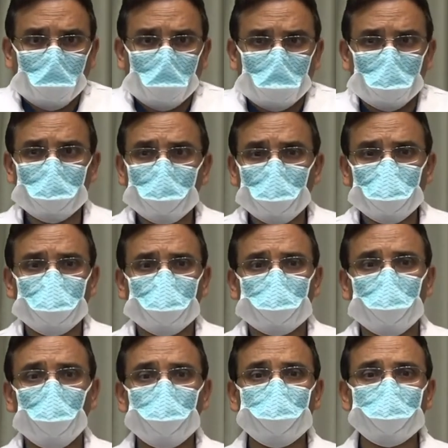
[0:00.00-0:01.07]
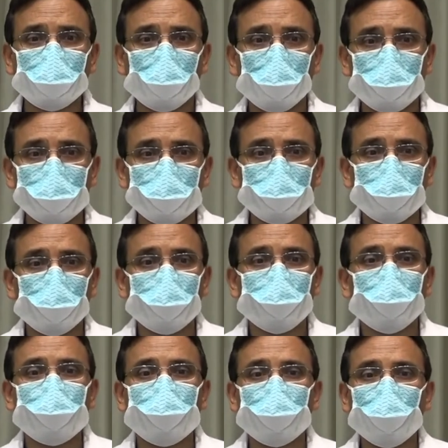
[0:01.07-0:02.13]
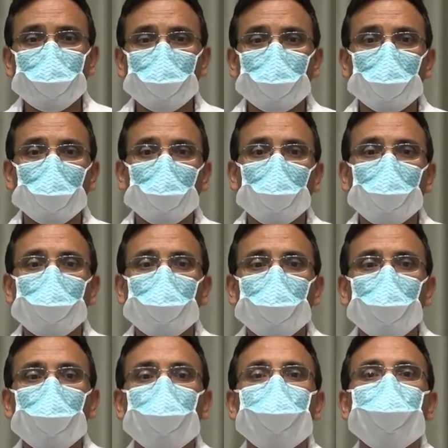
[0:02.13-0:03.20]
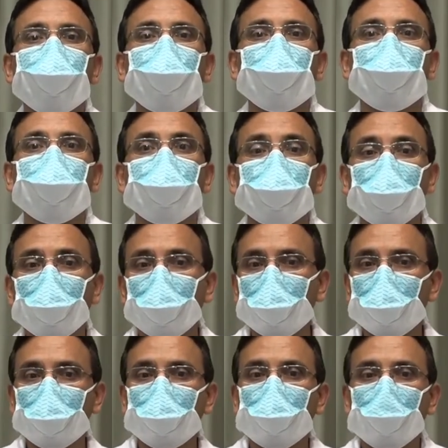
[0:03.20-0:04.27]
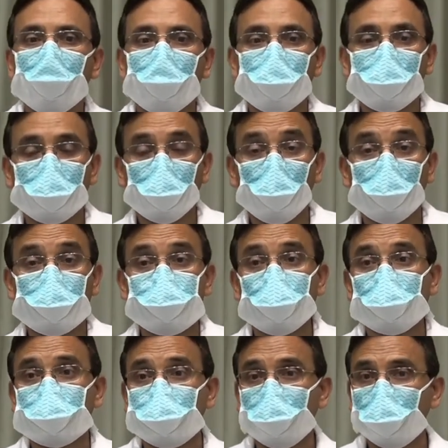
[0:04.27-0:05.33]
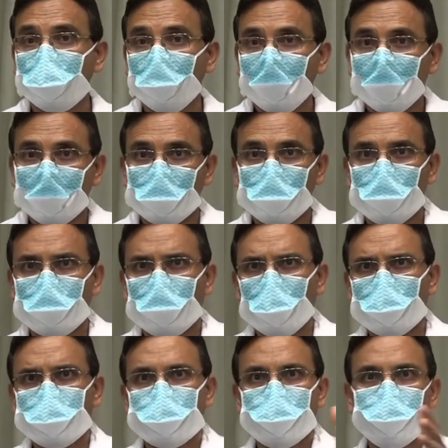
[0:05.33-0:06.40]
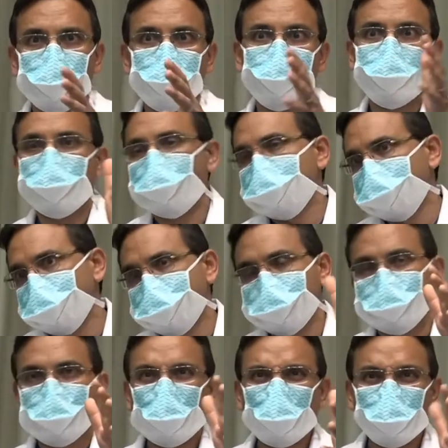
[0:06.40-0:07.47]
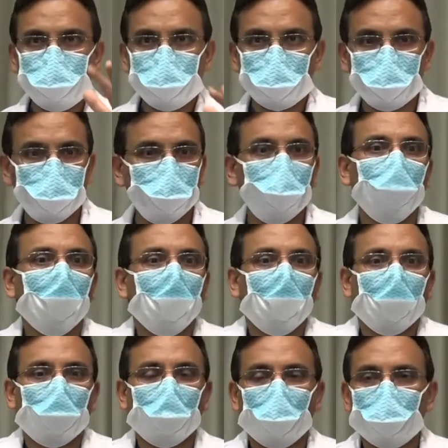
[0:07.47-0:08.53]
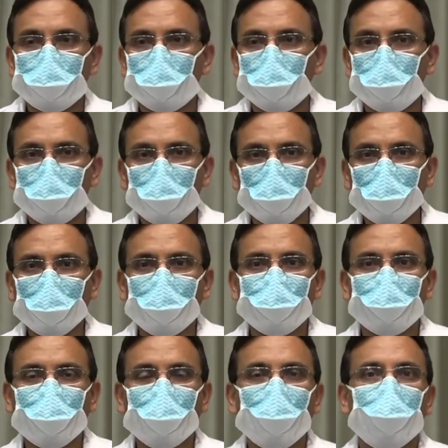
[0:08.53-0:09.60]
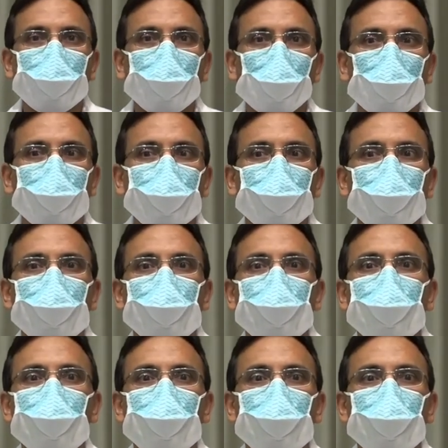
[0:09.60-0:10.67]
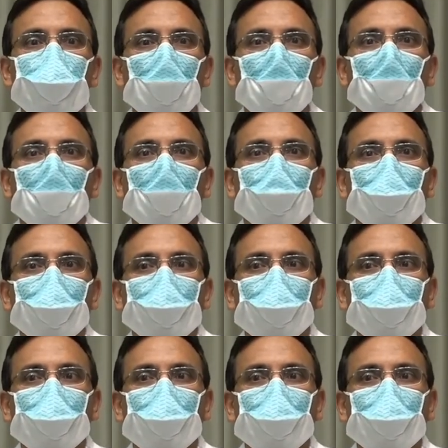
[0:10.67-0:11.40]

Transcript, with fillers: In COVID times, we've been seeing a lot of delay in care, especially you know March through May, June, um, we have had patients who uh,